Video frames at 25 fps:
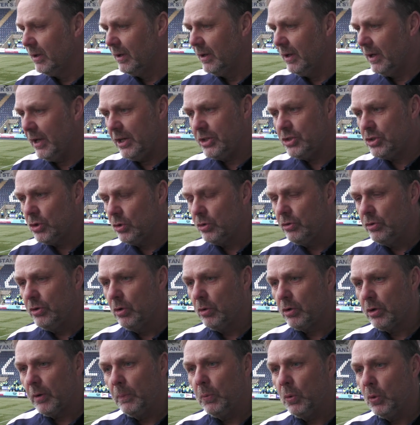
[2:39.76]
He showed real
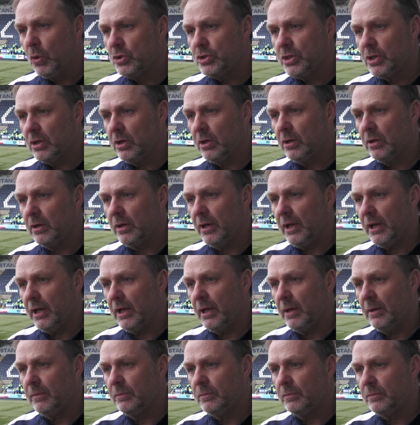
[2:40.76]
composure
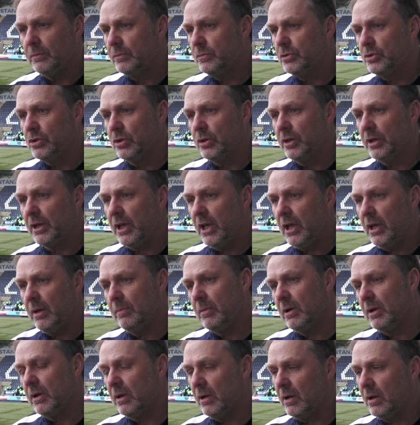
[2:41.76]
during the
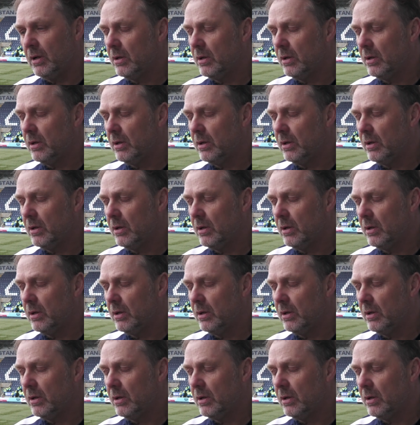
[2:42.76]
game, and,